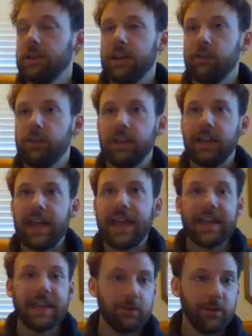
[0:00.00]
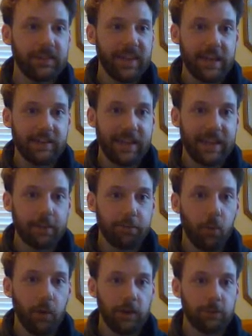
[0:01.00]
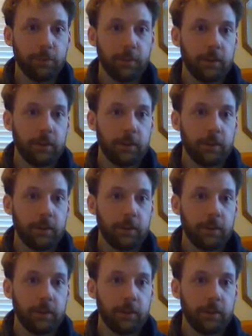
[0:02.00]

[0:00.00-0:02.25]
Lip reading: given 8 of the 10 data points,